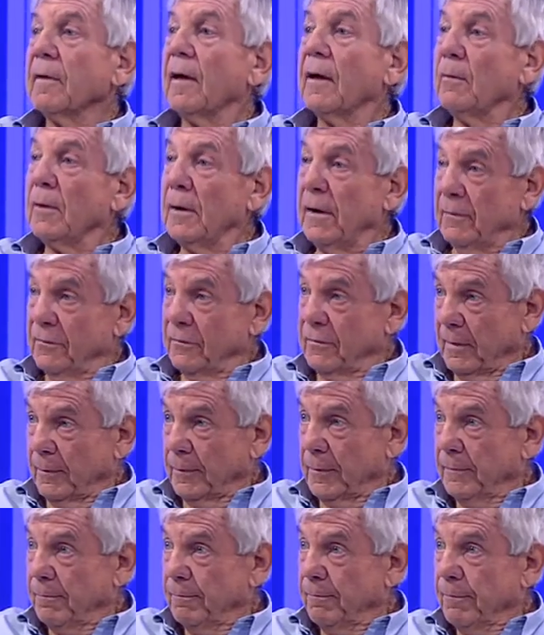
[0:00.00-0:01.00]
They will have
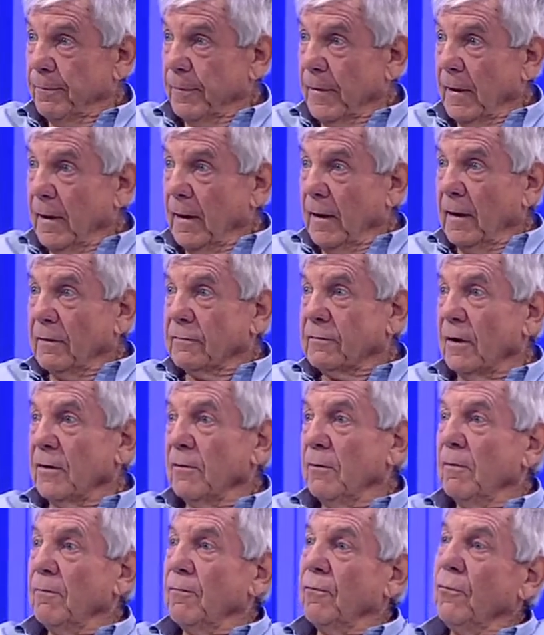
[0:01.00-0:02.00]
supper. So
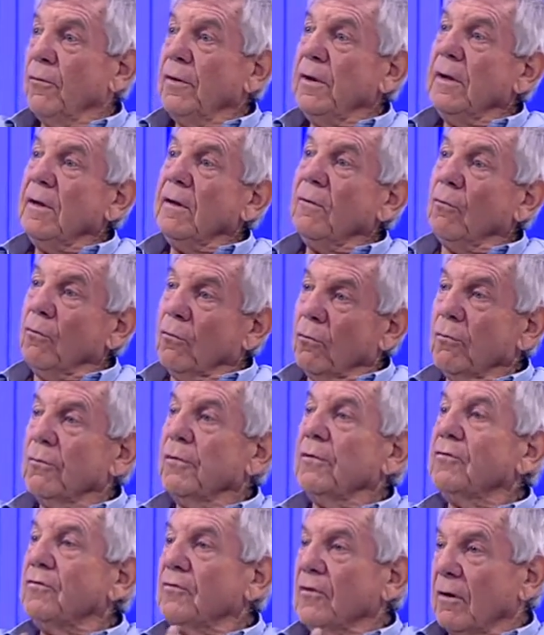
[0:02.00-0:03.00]
you're avoiding
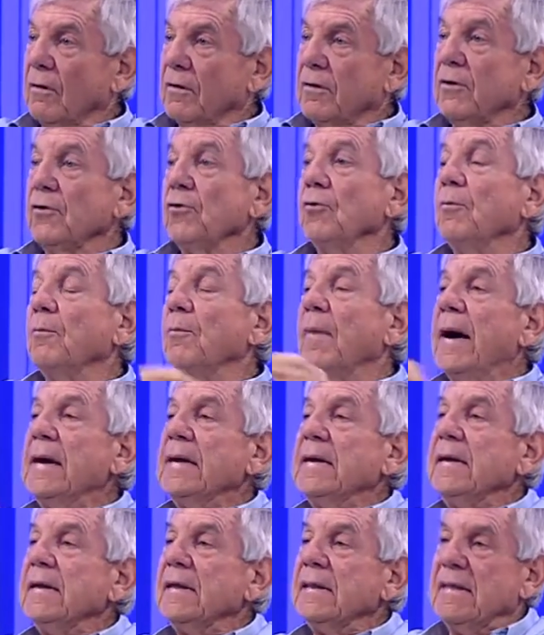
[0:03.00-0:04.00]
all the shouting. You're
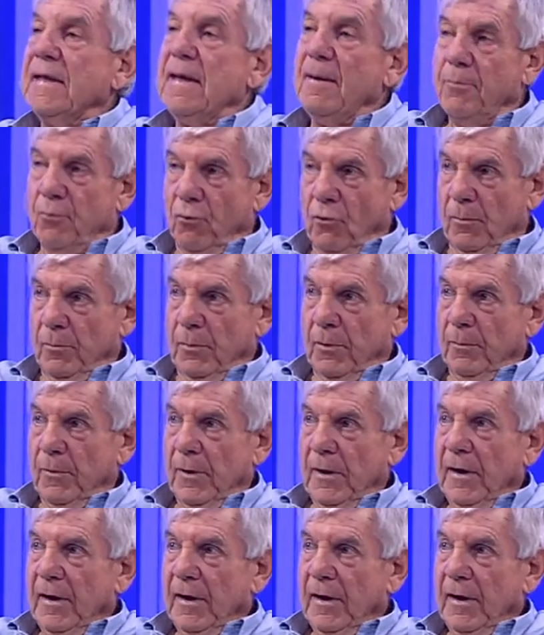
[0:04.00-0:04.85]
making it their problem.